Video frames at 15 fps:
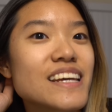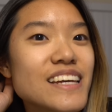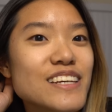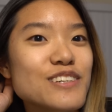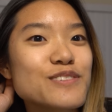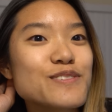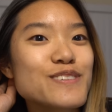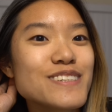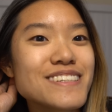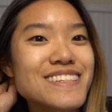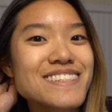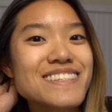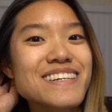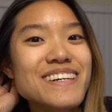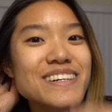it
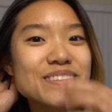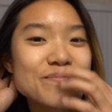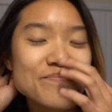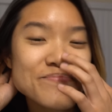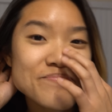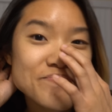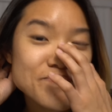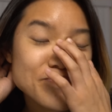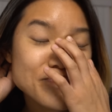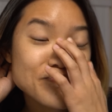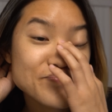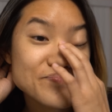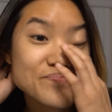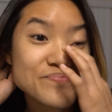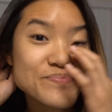was um,
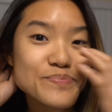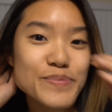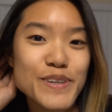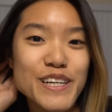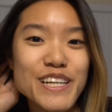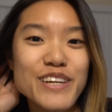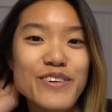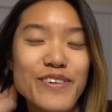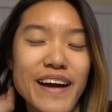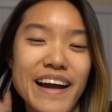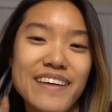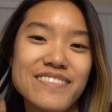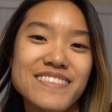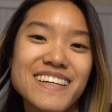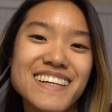pretty
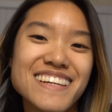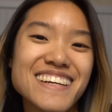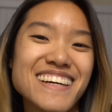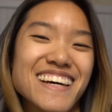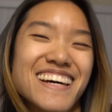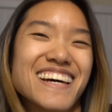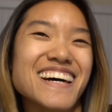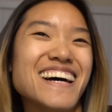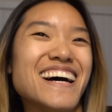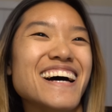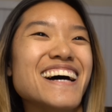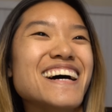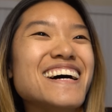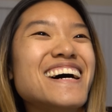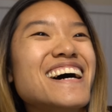graphic.
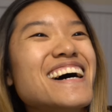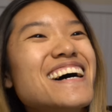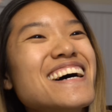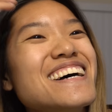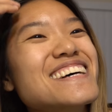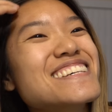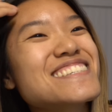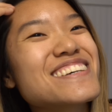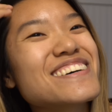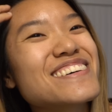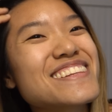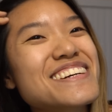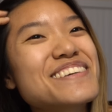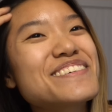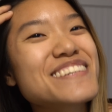So
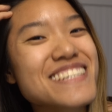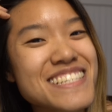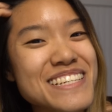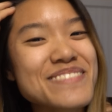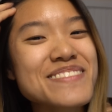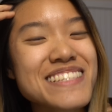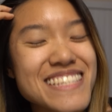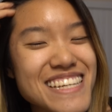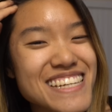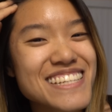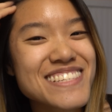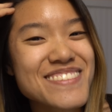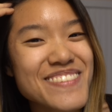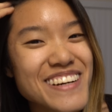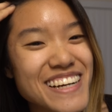there were some
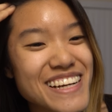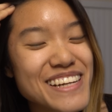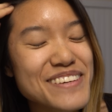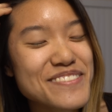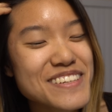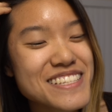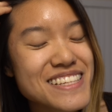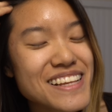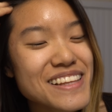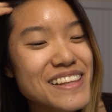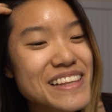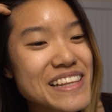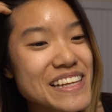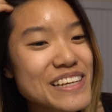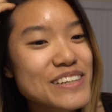scenes where it was a
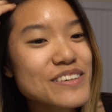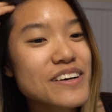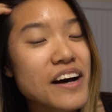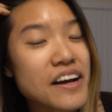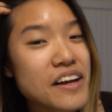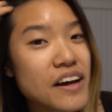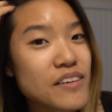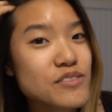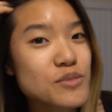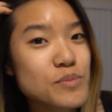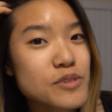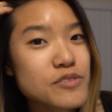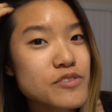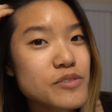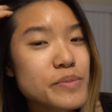little
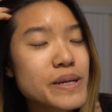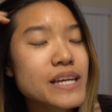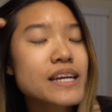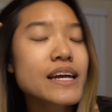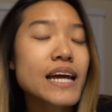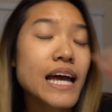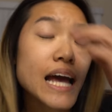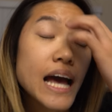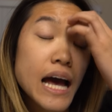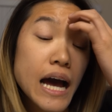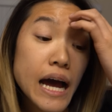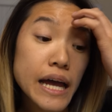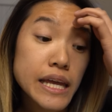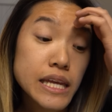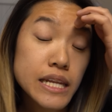uncomfortable for me.
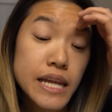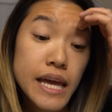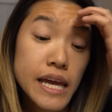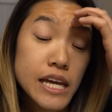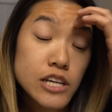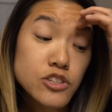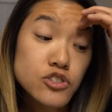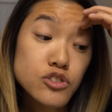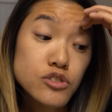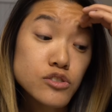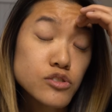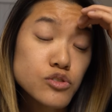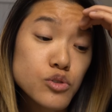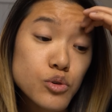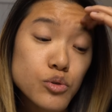I can
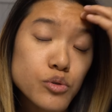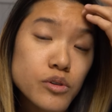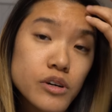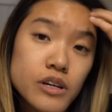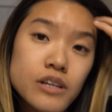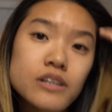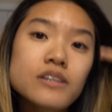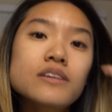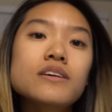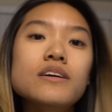handle gore